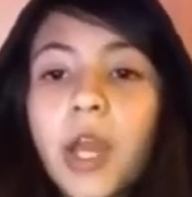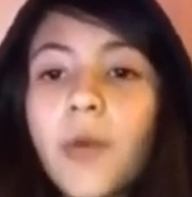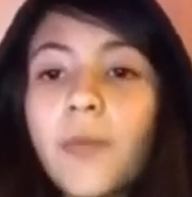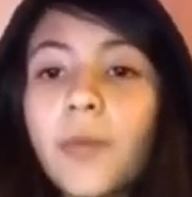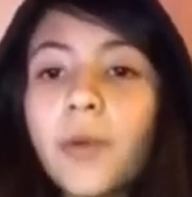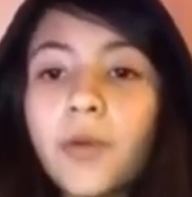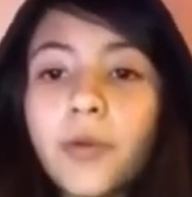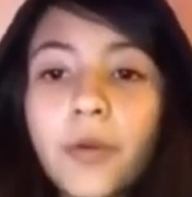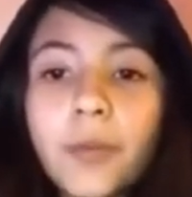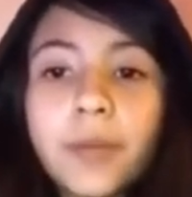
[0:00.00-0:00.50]

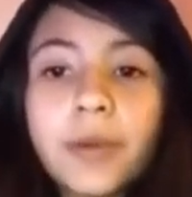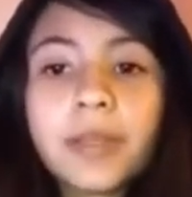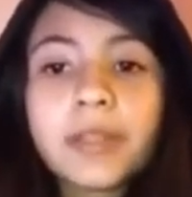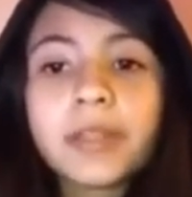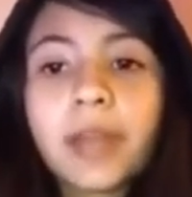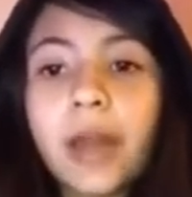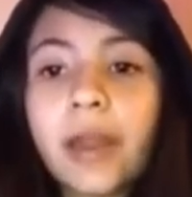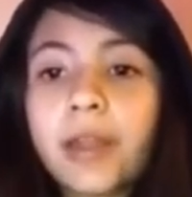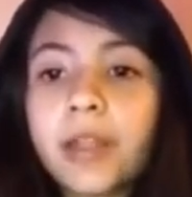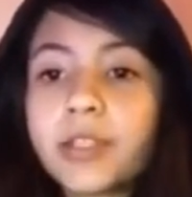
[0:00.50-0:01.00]
We will be
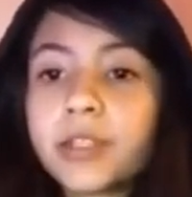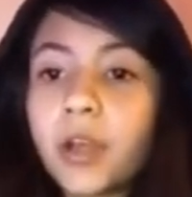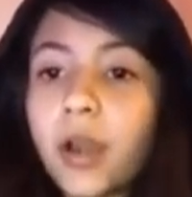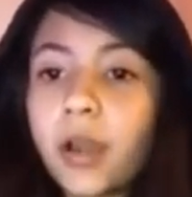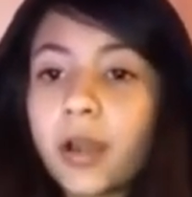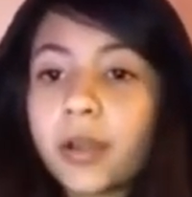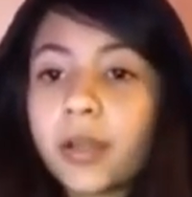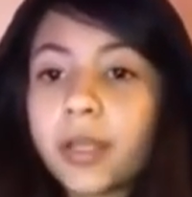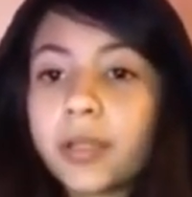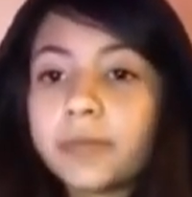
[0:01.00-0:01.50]
selling
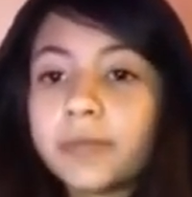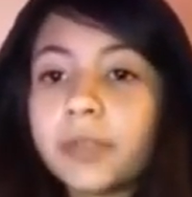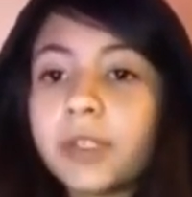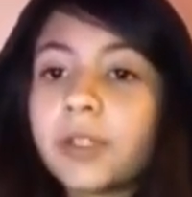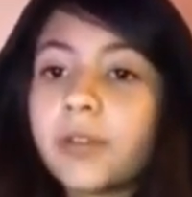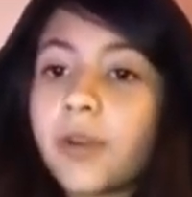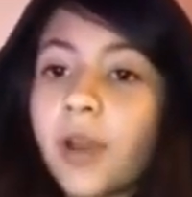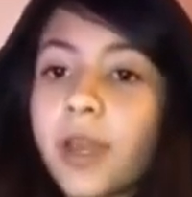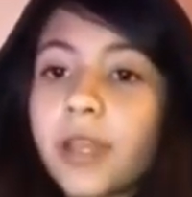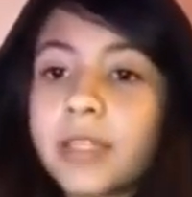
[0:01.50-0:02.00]
chocolate,
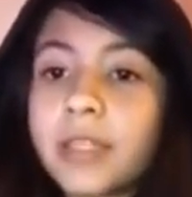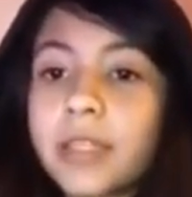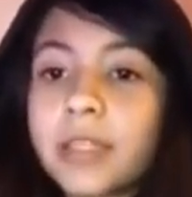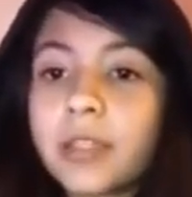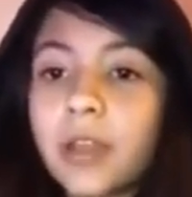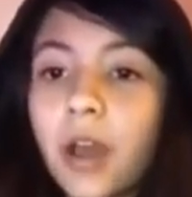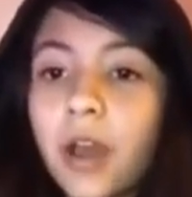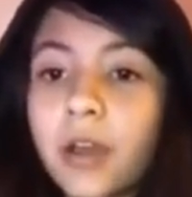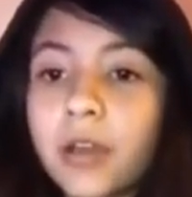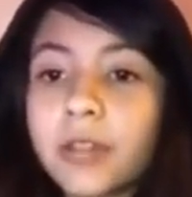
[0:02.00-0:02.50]
crazy
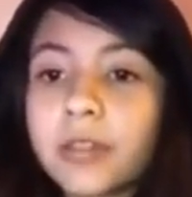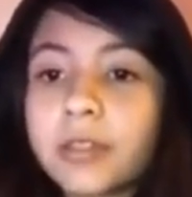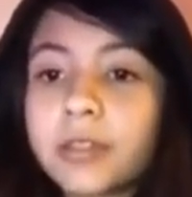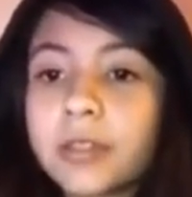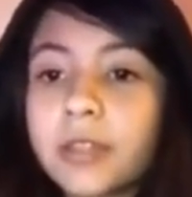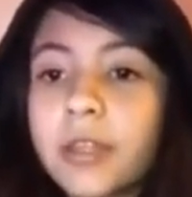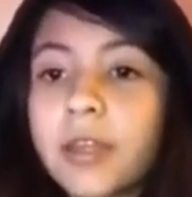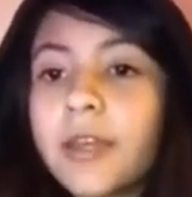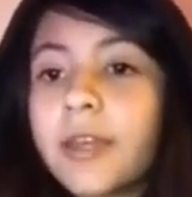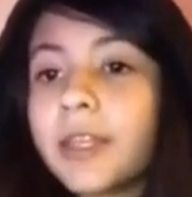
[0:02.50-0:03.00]
socks,
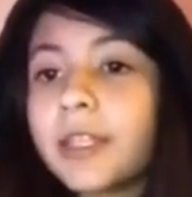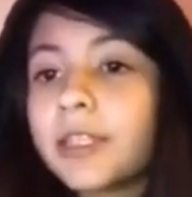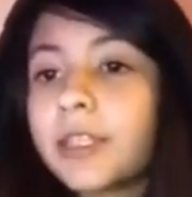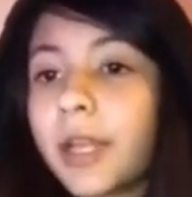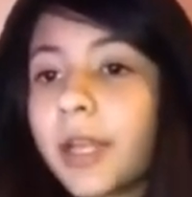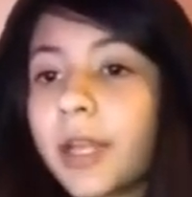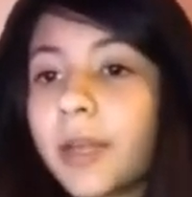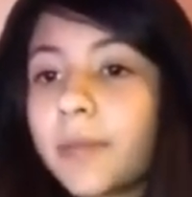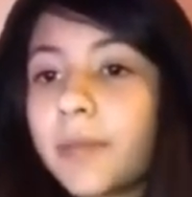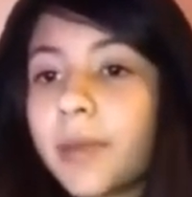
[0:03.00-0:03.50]

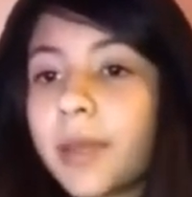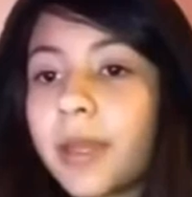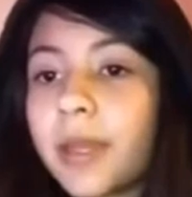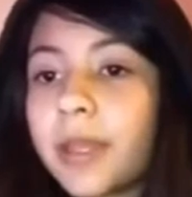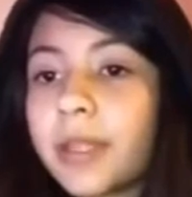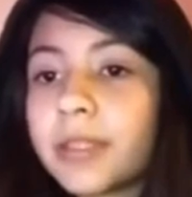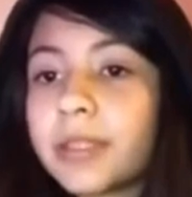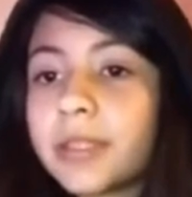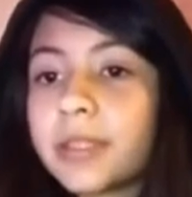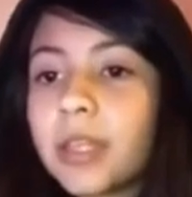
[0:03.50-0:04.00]
jelly
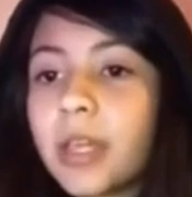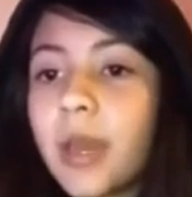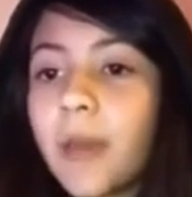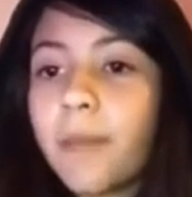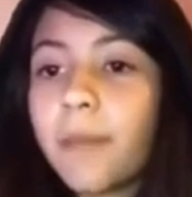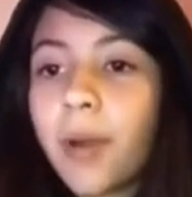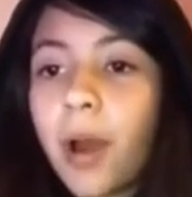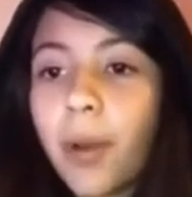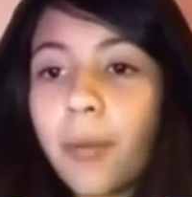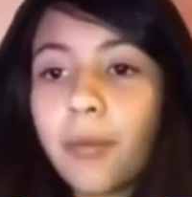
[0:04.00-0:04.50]
beans,
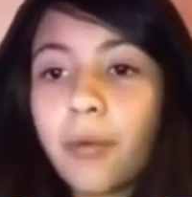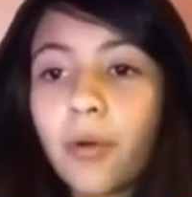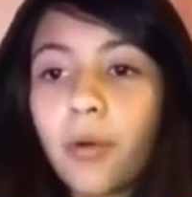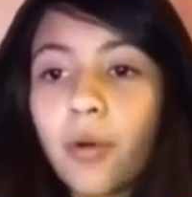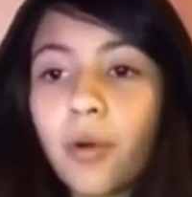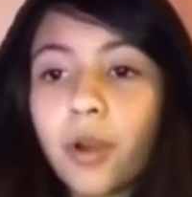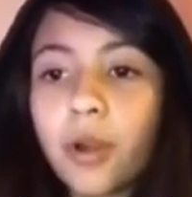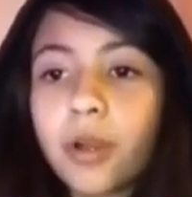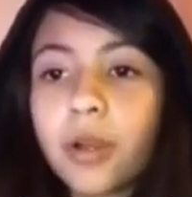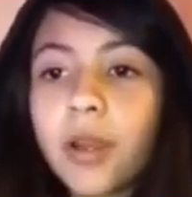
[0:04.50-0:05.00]

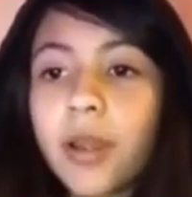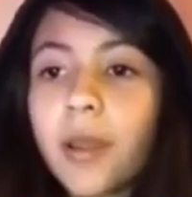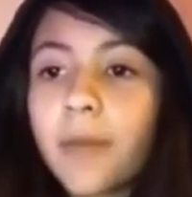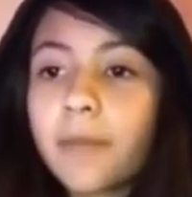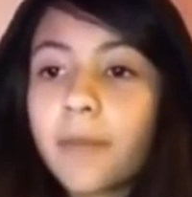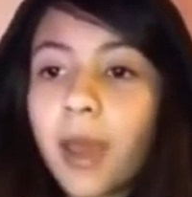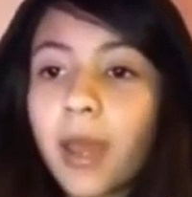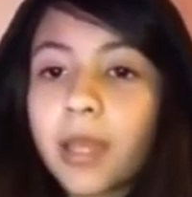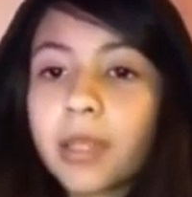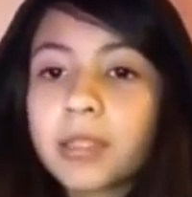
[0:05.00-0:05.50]
popcorn,
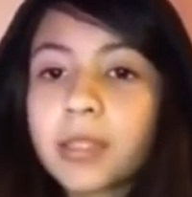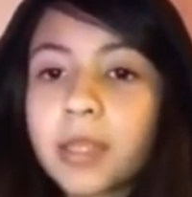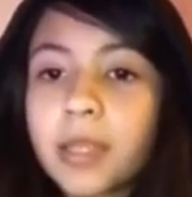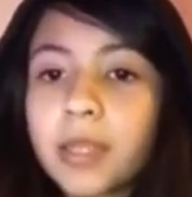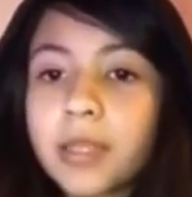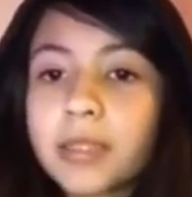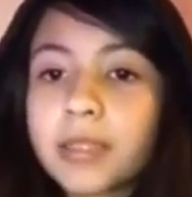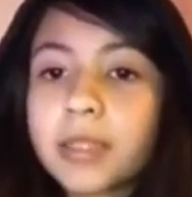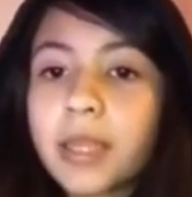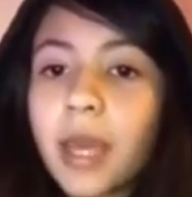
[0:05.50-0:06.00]

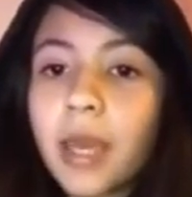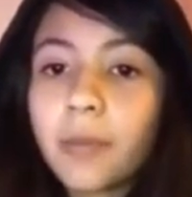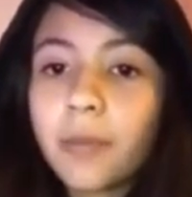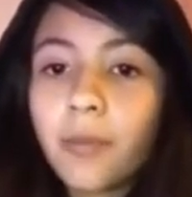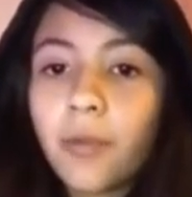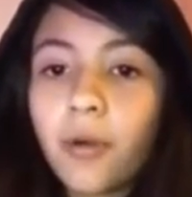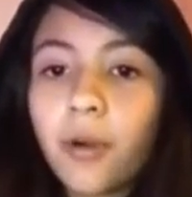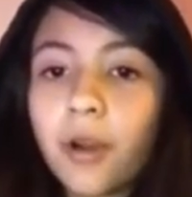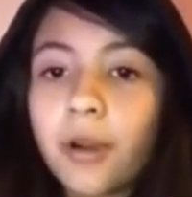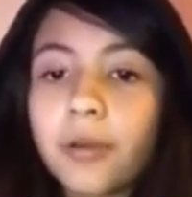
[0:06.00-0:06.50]
magazines, and
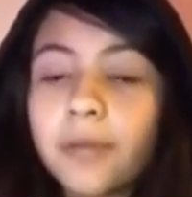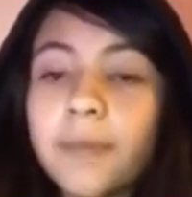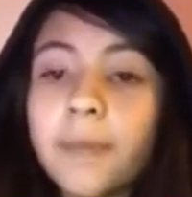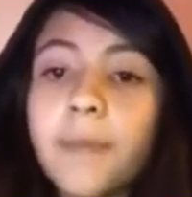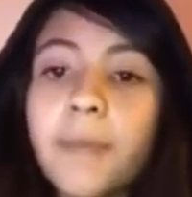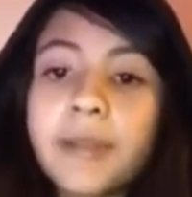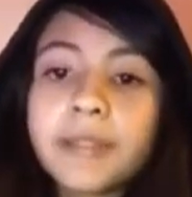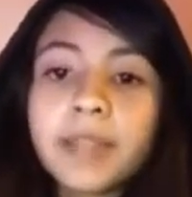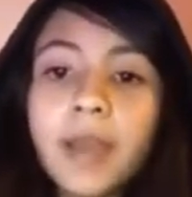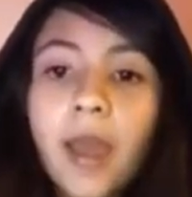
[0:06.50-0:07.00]
more.
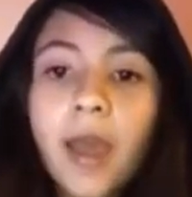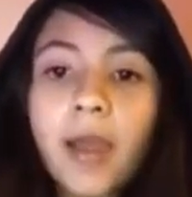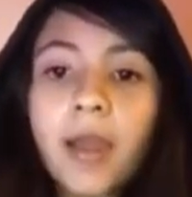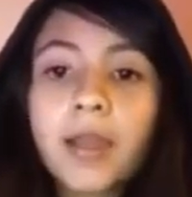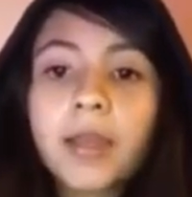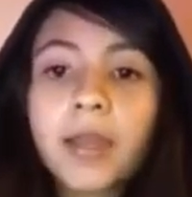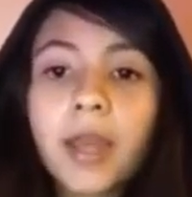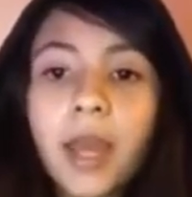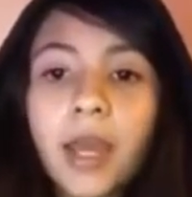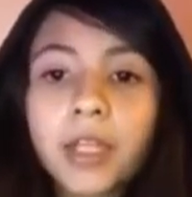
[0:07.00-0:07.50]
Miss Ayala
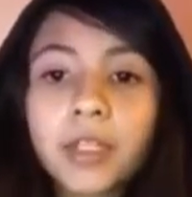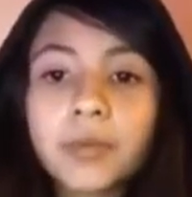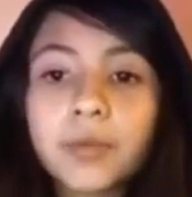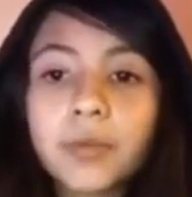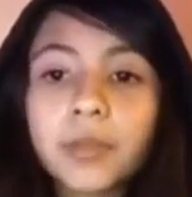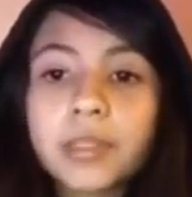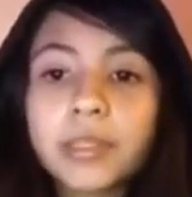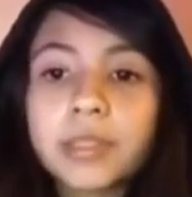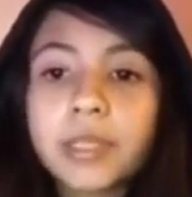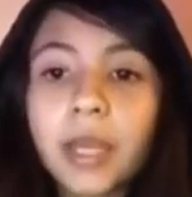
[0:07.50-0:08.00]
Nash will
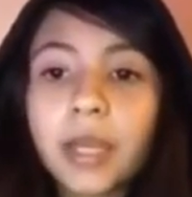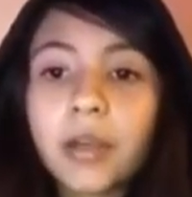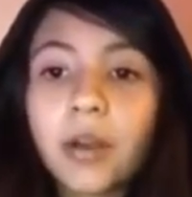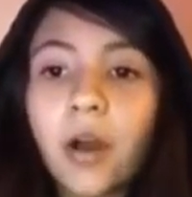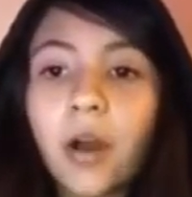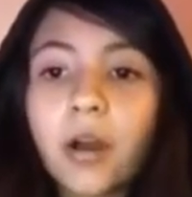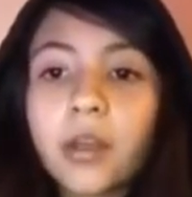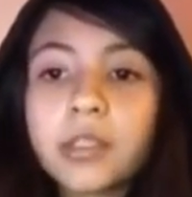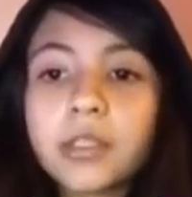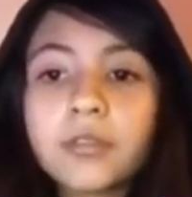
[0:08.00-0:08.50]
send
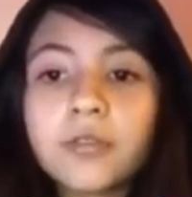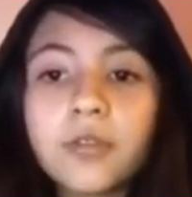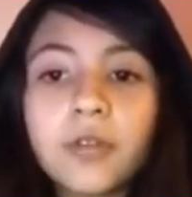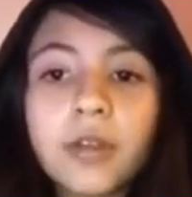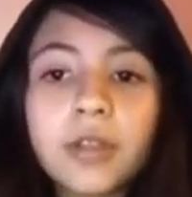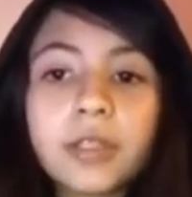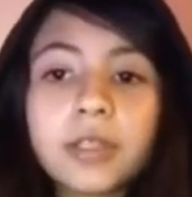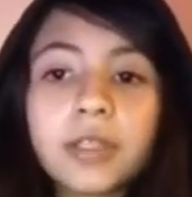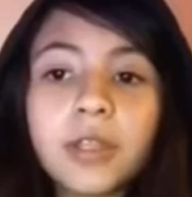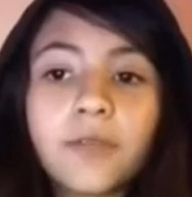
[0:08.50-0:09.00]
all
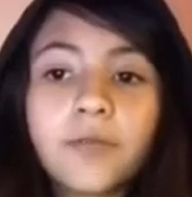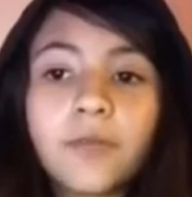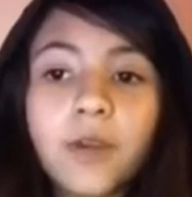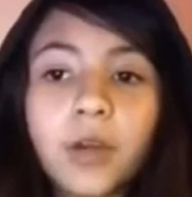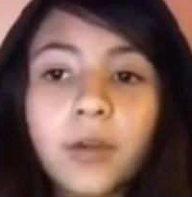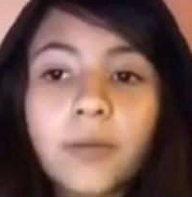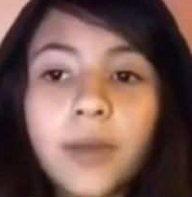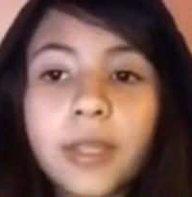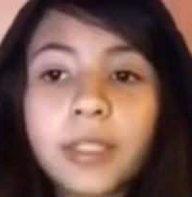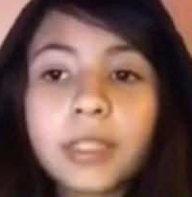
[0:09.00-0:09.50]
students the
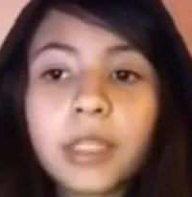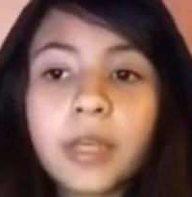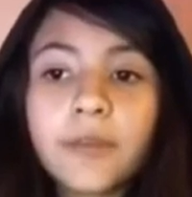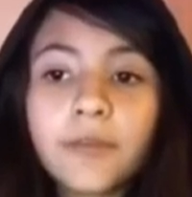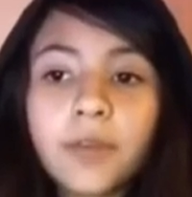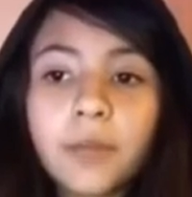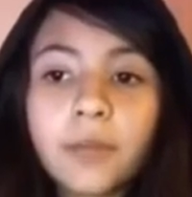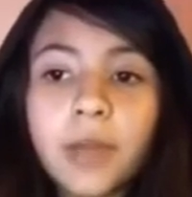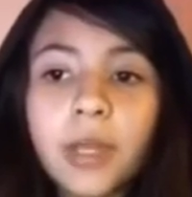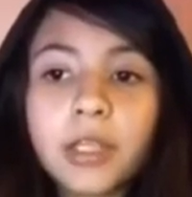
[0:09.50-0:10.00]
fundraiser
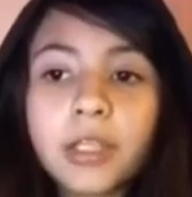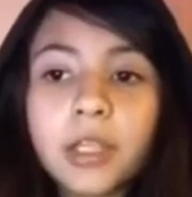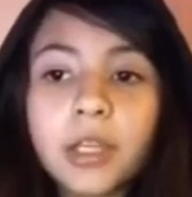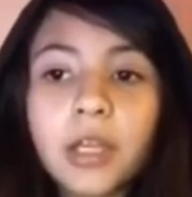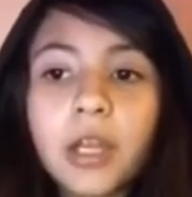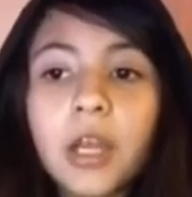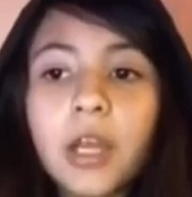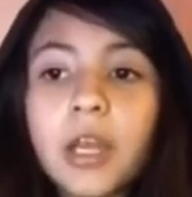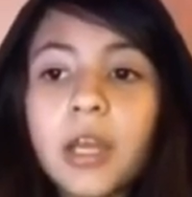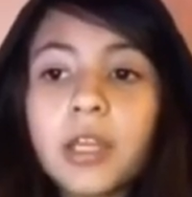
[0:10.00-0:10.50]
information
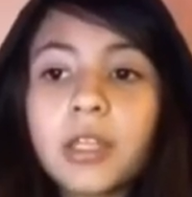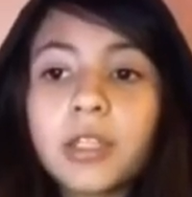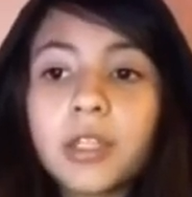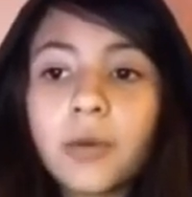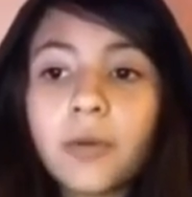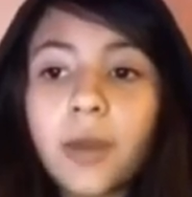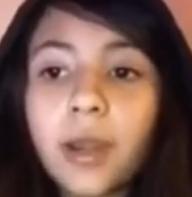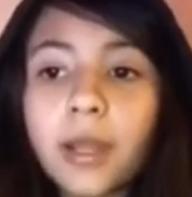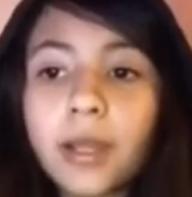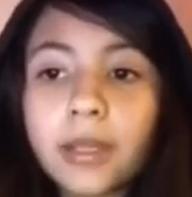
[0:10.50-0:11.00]

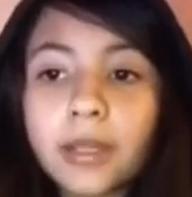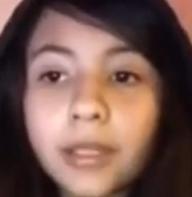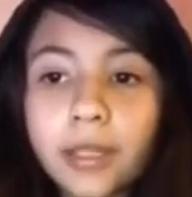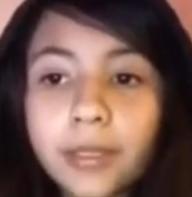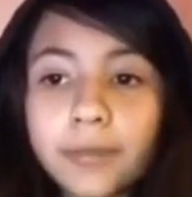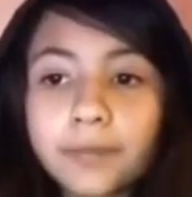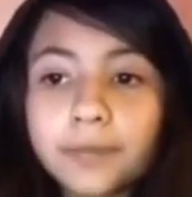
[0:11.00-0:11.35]
directly.